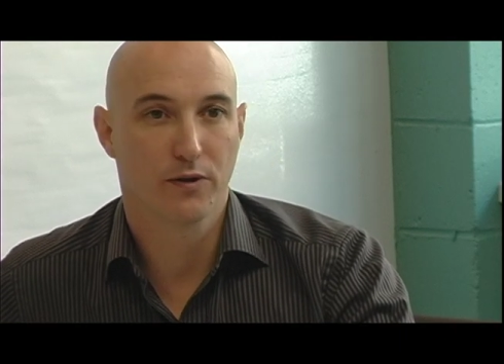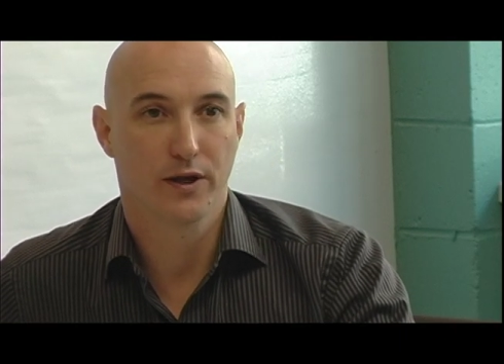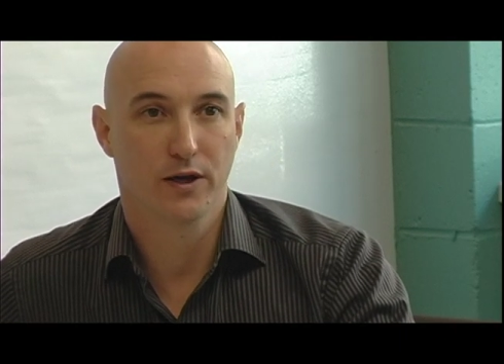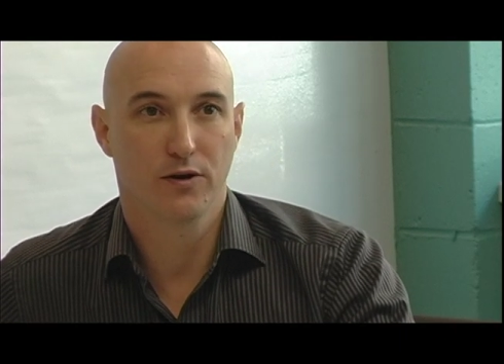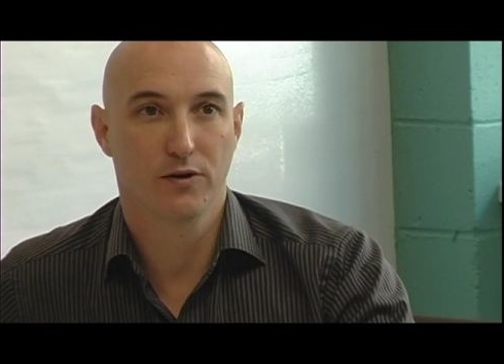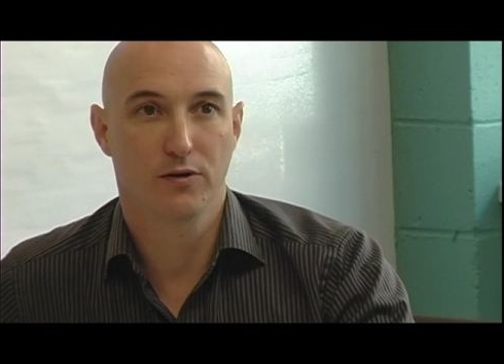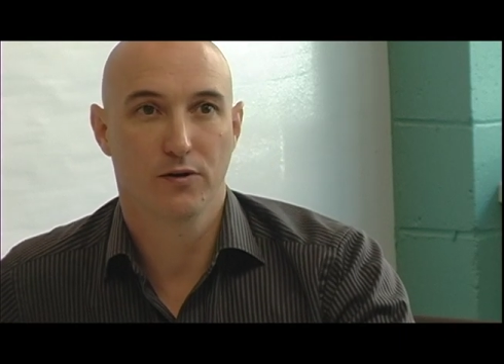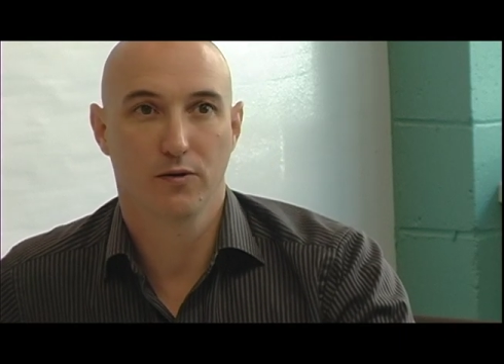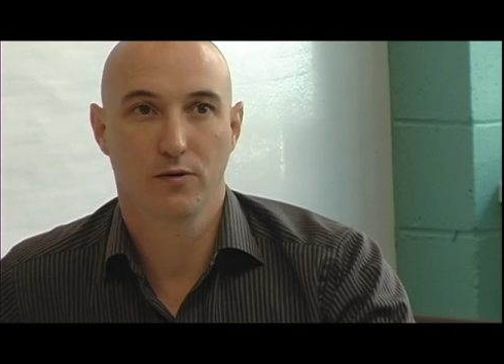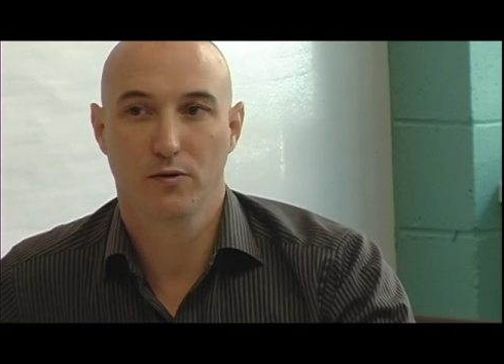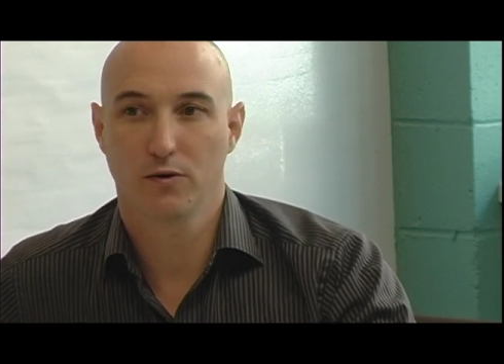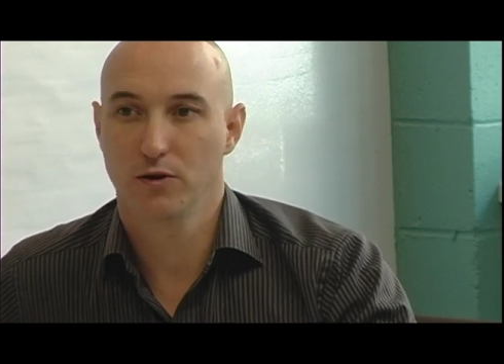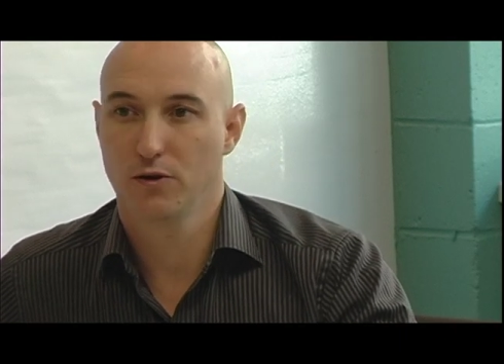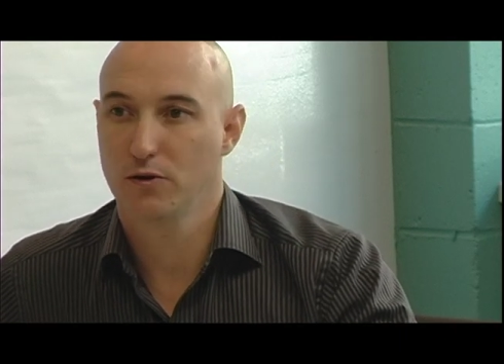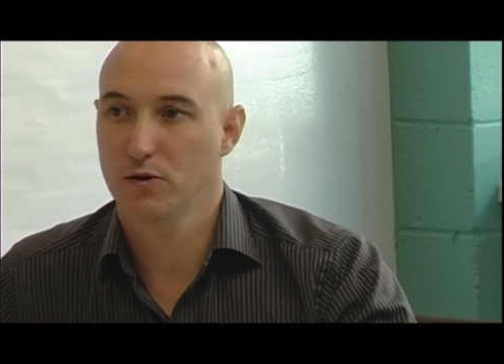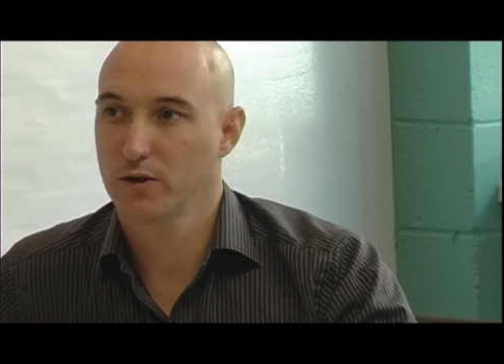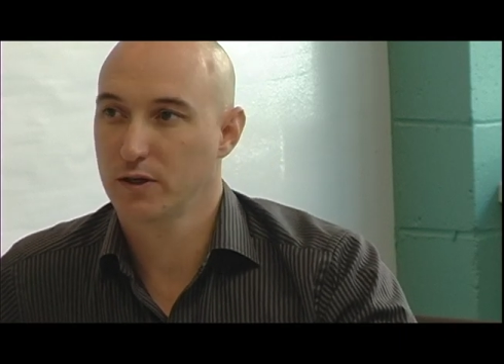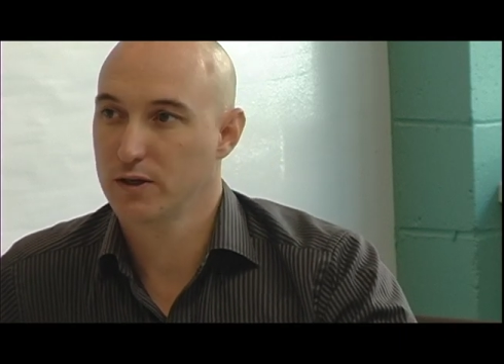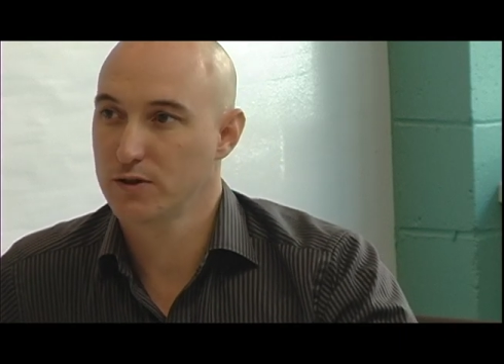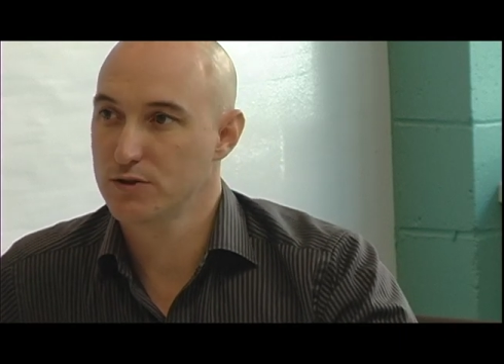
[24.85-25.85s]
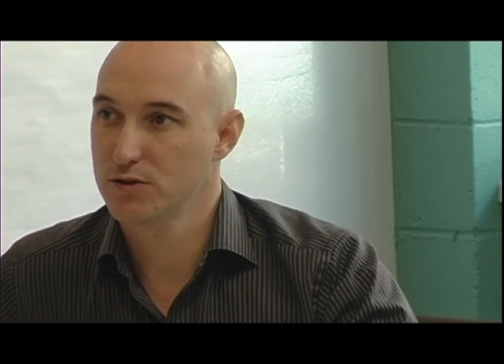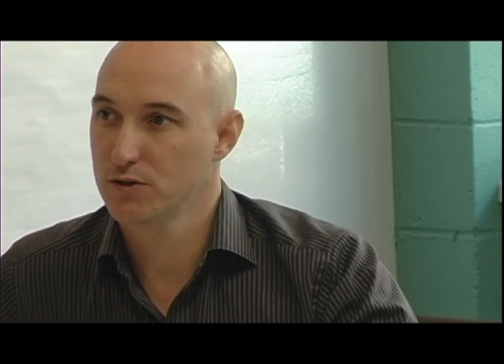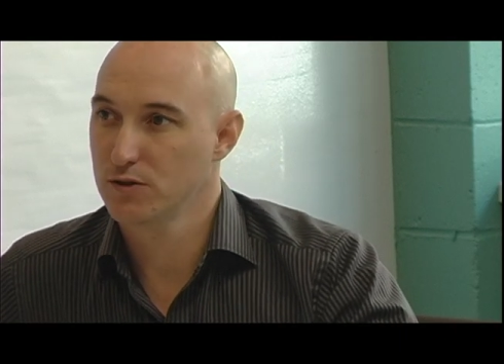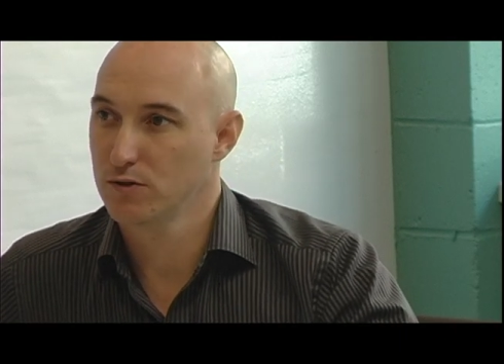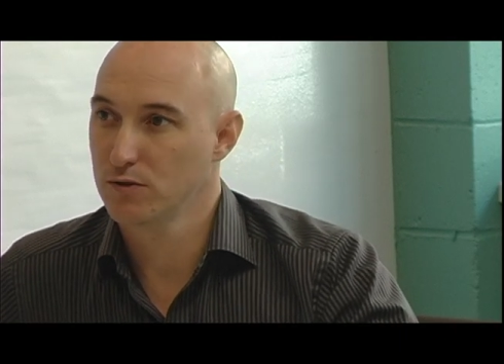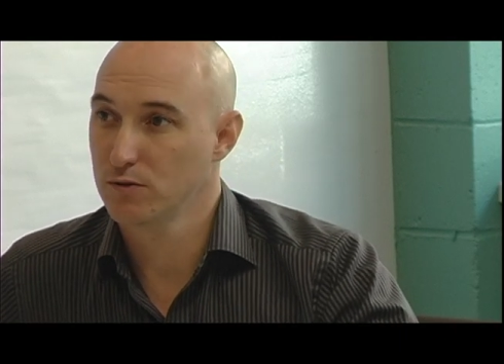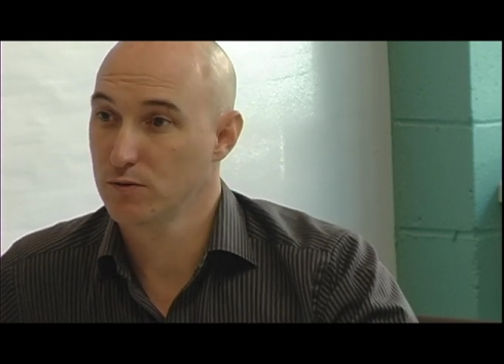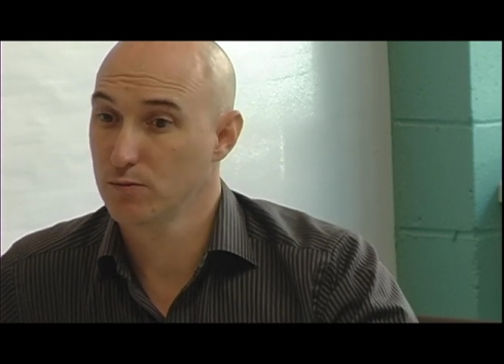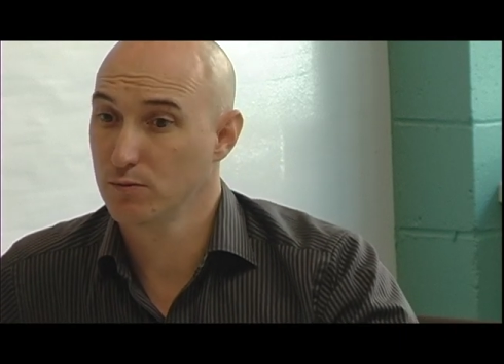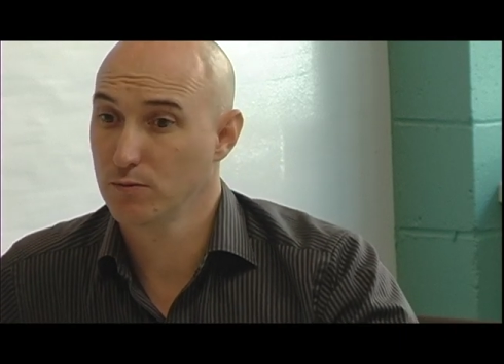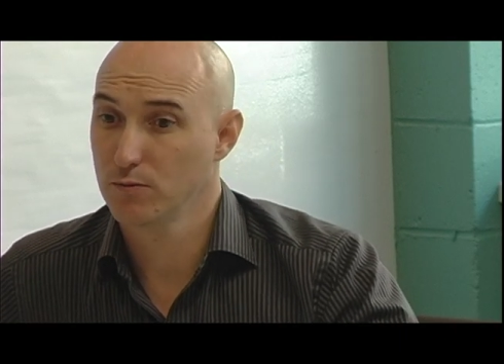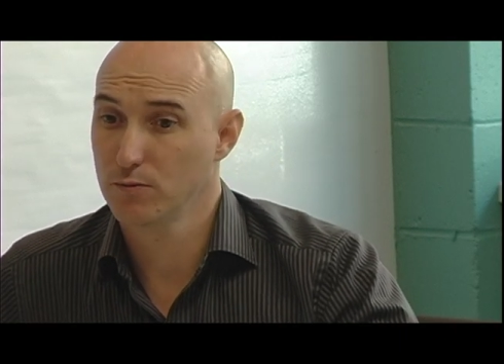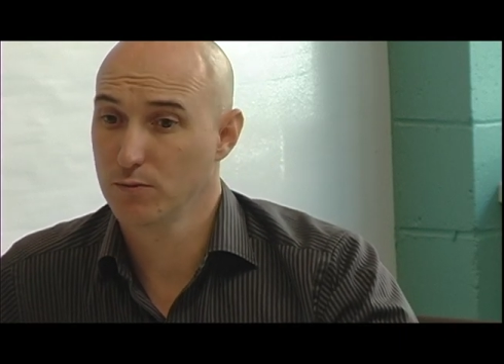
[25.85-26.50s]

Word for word: that you, you're looking to